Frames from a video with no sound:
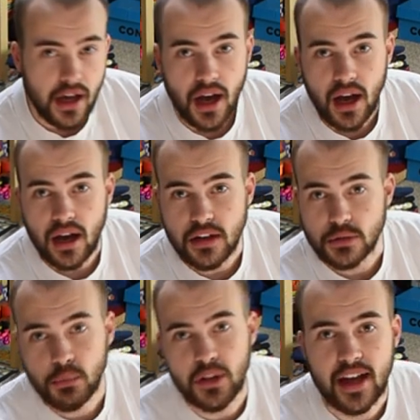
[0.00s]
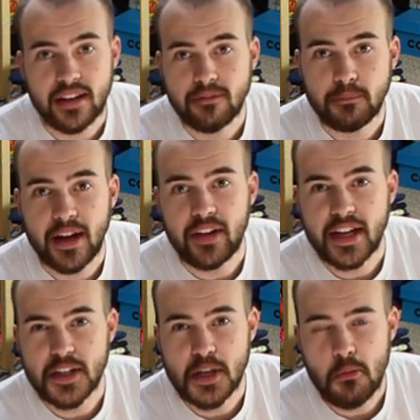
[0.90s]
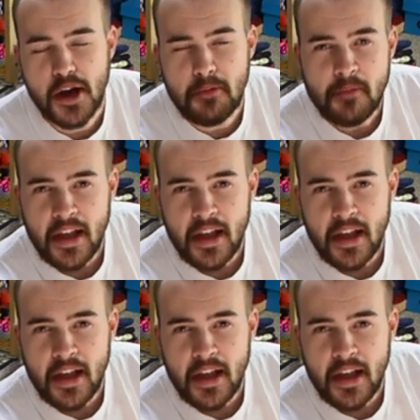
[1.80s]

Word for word: uh, I've put that down here somewhere.